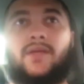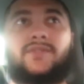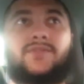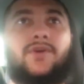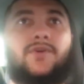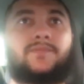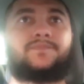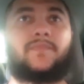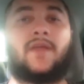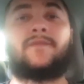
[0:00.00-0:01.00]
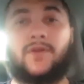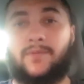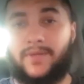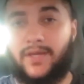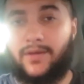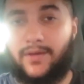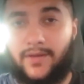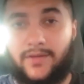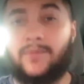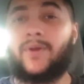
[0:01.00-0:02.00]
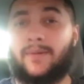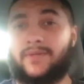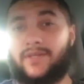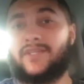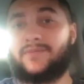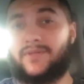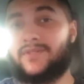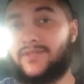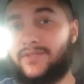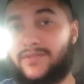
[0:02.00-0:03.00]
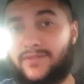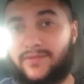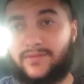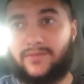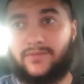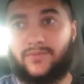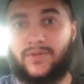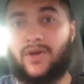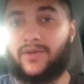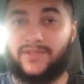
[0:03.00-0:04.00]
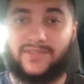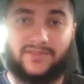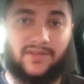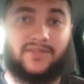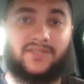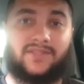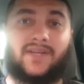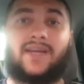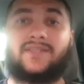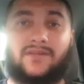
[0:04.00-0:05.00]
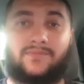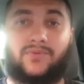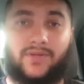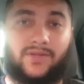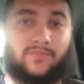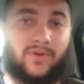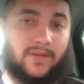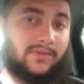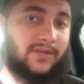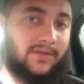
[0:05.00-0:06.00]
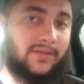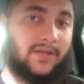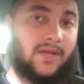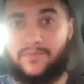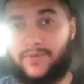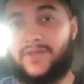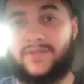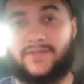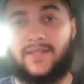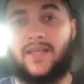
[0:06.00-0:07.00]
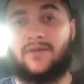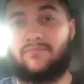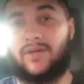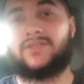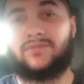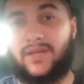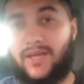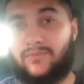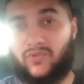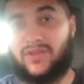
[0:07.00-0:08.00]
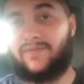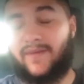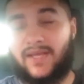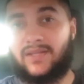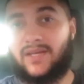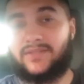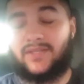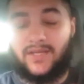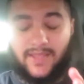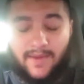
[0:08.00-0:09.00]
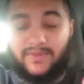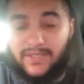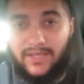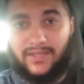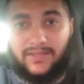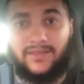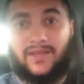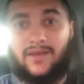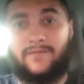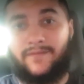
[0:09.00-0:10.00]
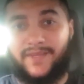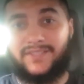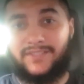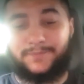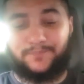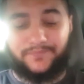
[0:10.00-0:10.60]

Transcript: So if you're a beginner, you're probably going to experience this regardless. As long as your diet's on point, you're probably gonna experience a lot of muscle gain with fat loss in that beginning phases.